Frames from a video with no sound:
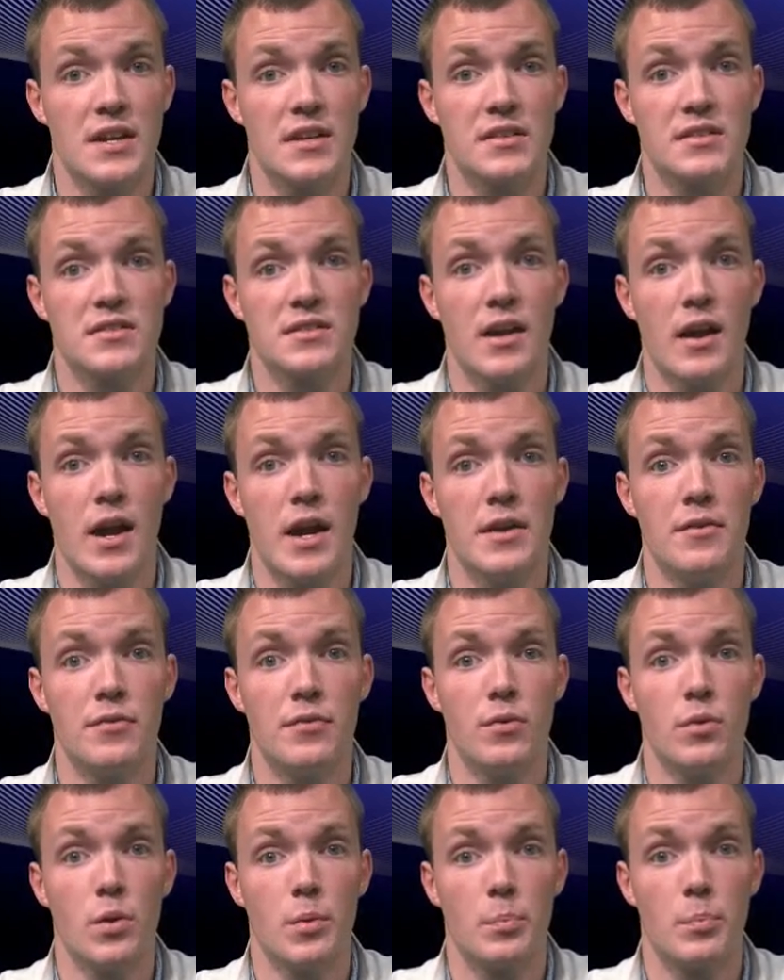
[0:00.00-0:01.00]
aside
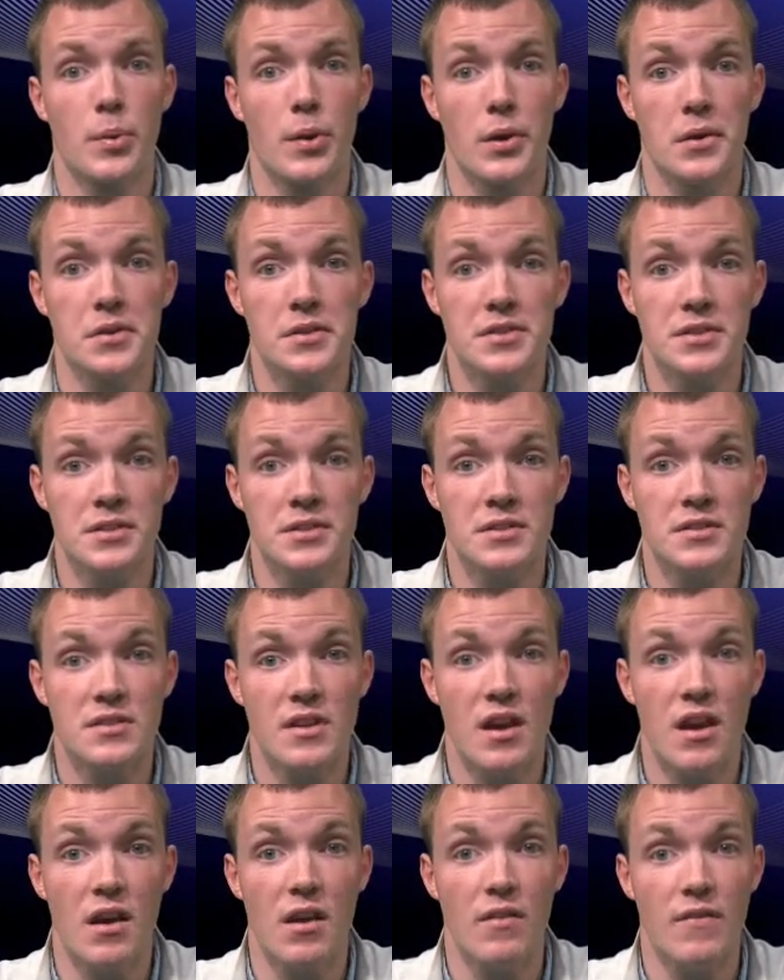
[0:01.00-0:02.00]
for persons
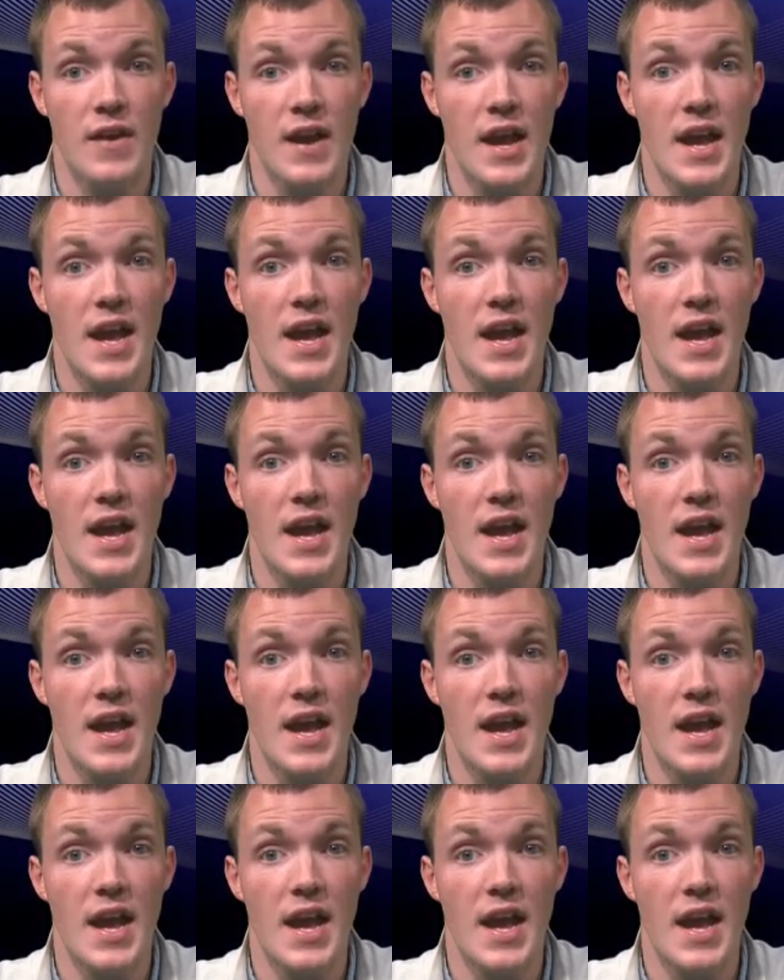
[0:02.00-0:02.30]
of